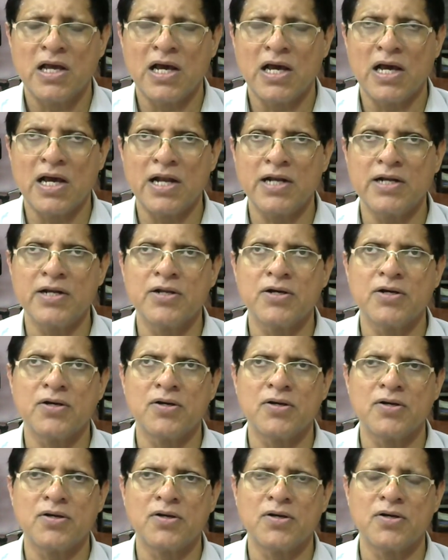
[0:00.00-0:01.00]
And
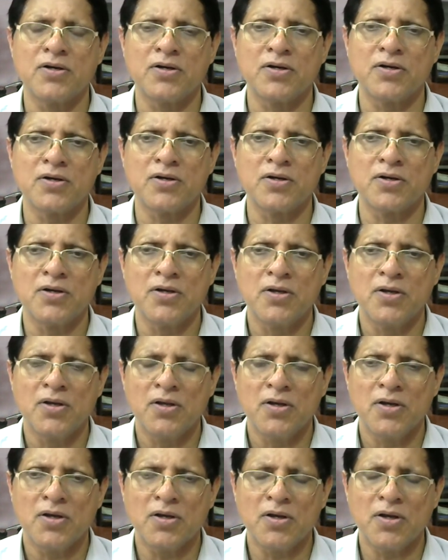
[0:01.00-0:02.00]
the
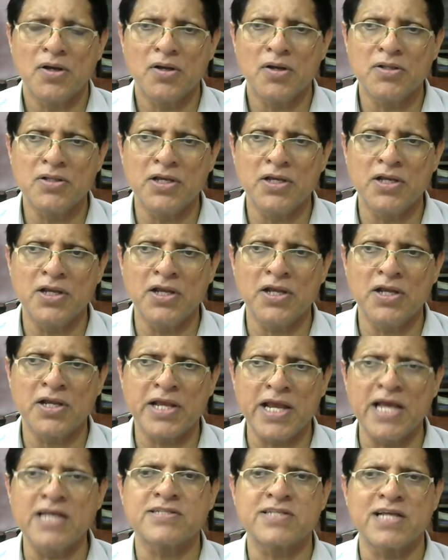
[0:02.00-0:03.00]

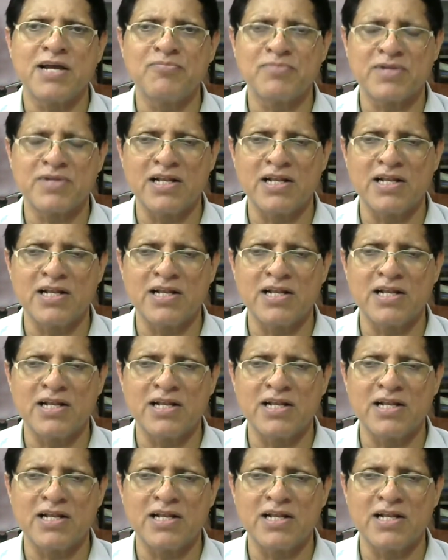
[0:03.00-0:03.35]
case I'm